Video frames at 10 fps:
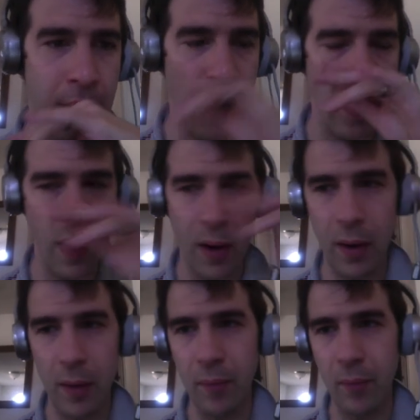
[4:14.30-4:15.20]

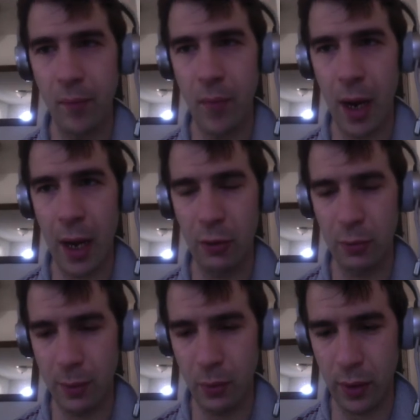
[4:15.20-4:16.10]
I will
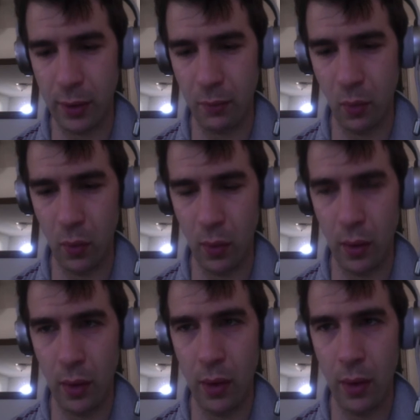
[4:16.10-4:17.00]
be putting
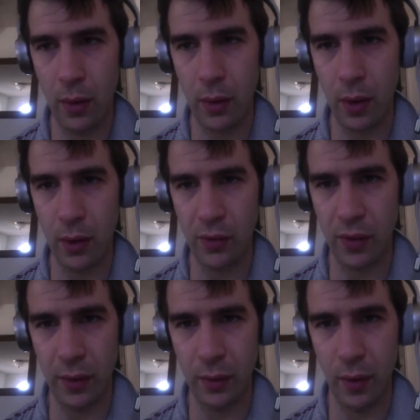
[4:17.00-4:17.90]
more
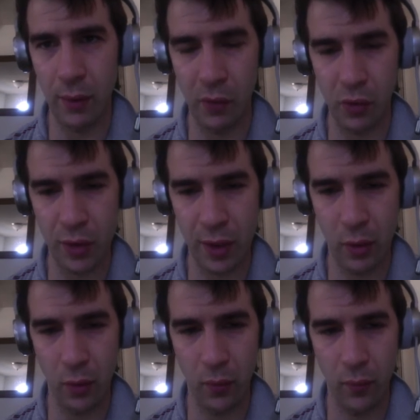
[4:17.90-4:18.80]
content on this
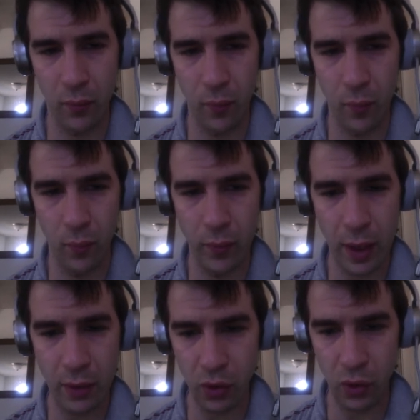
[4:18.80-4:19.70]
channel,
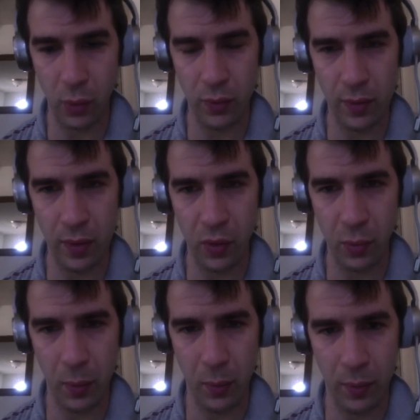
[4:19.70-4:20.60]
not just with this,
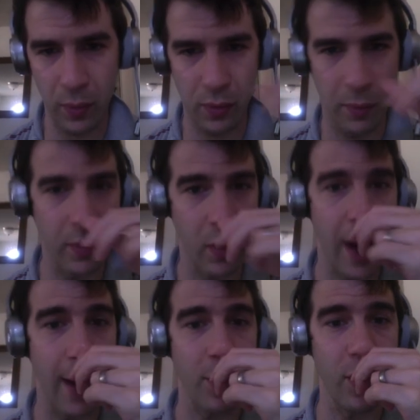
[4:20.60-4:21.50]
but with some other
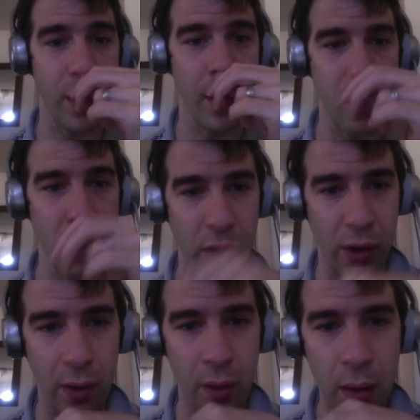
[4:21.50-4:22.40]
apps that I'm
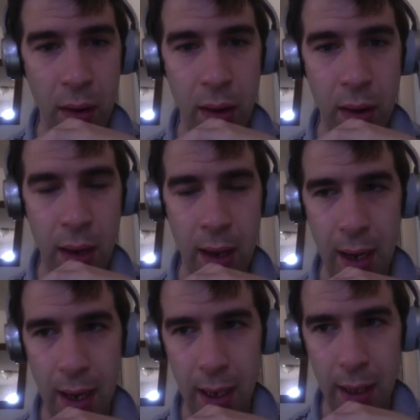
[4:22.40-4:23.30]
using.
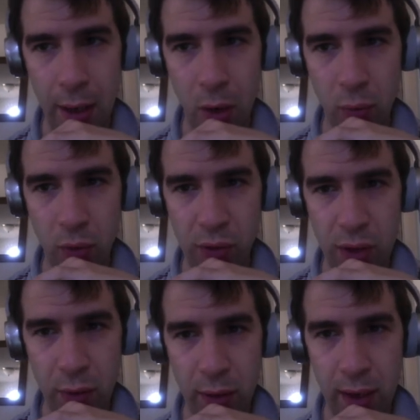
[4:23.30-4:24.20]
And I hope to see
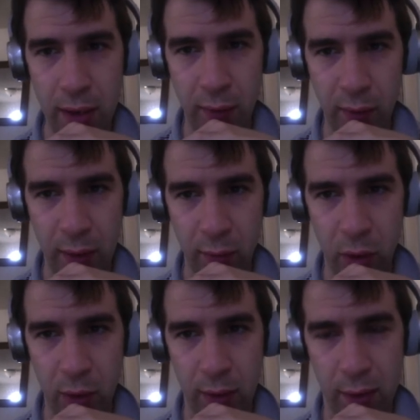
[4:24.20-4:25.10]
you again in the gift
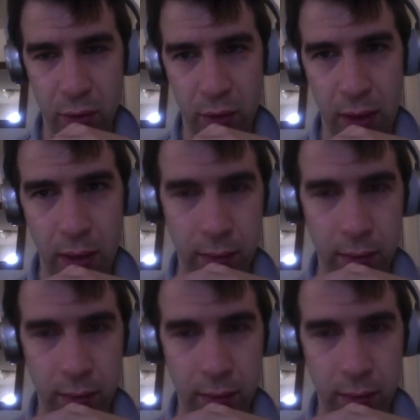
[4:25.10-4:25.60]
card lifestyle.